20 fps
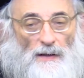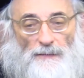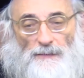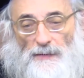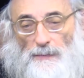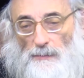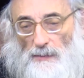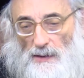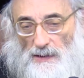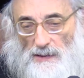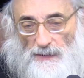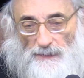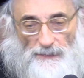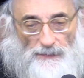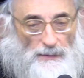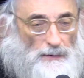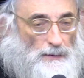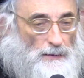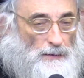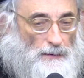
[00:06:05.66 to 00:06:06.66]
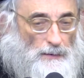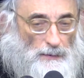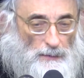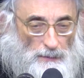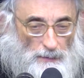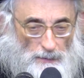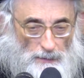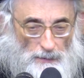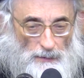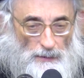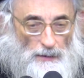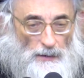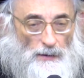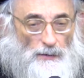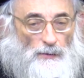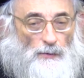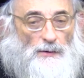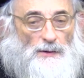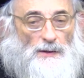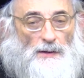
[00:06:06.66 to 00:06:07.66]
every mitzvah
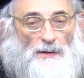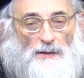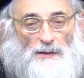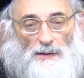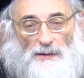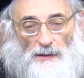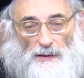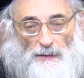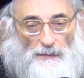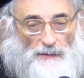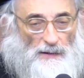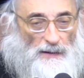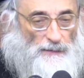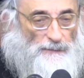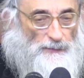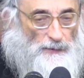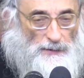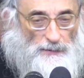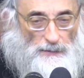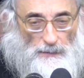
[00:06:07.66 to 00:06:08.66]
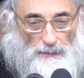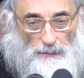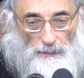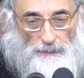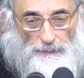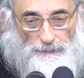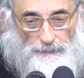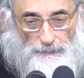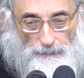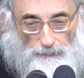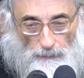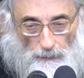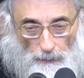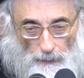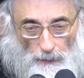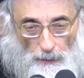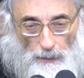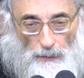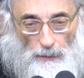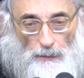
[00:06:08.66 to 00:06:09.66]
and use it as a derech avoda.
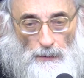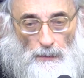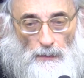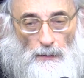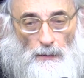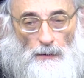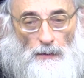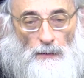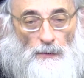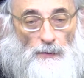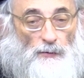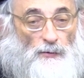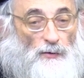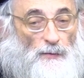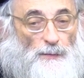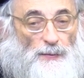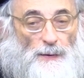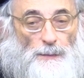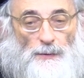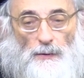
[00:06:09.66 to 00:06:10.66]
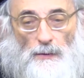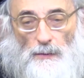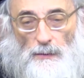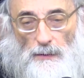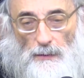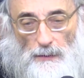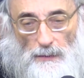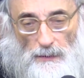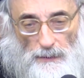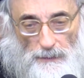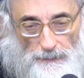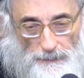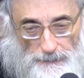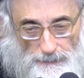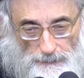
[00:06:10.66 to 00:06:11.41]
Certain people who learn,